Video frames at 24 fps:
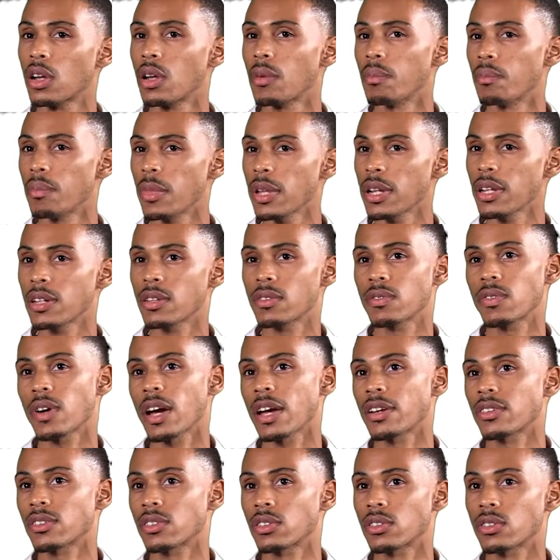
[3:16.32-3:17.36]
MIDI
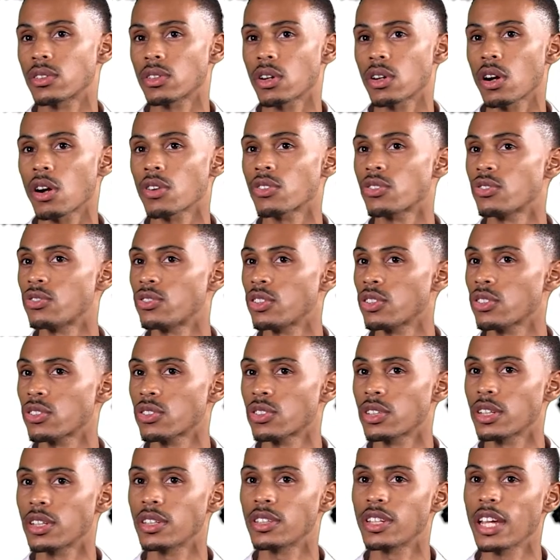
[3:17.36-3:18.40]
devices are
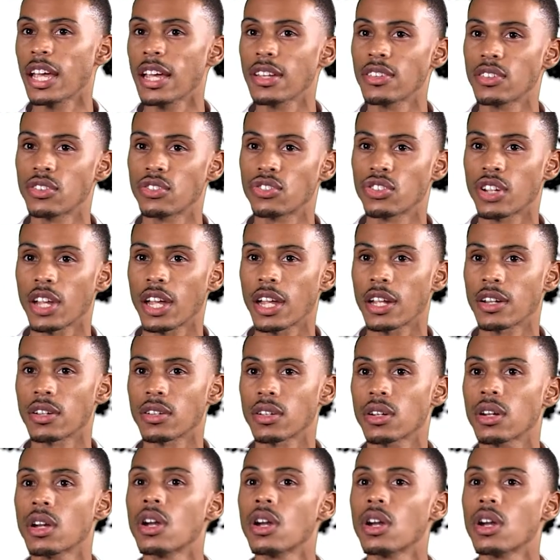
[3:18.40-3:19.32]
traditionally daisy-chained